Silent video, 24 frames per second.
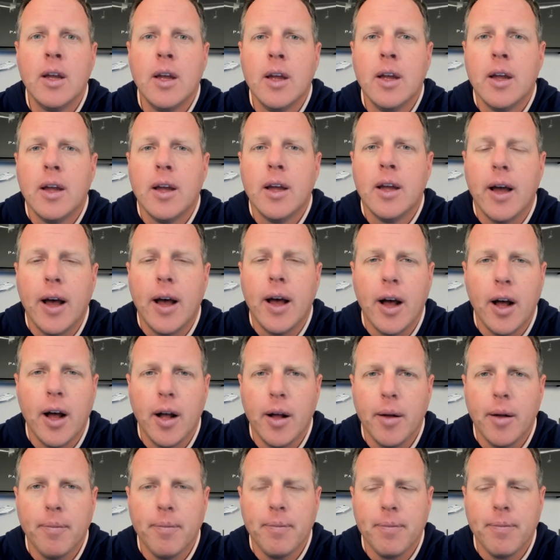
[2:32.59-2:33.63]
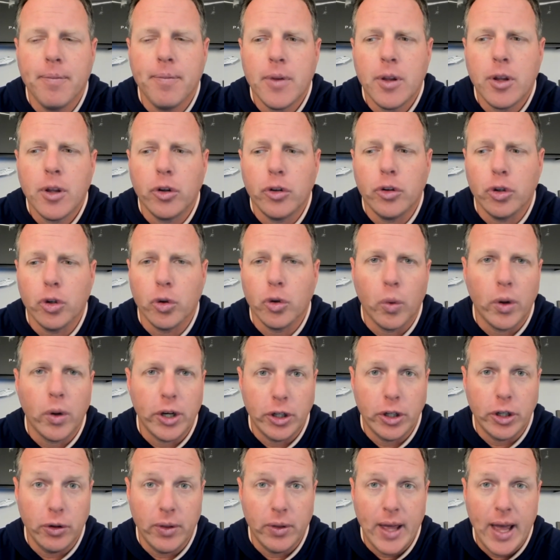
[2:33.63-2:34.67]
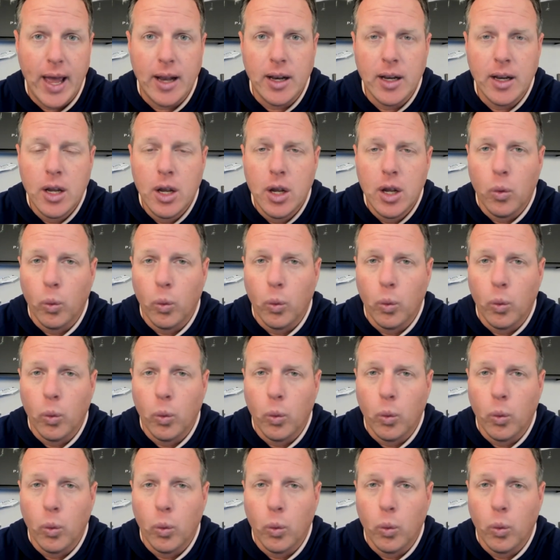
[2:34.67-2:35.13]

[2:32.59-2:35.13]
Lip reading: you'll want to do that.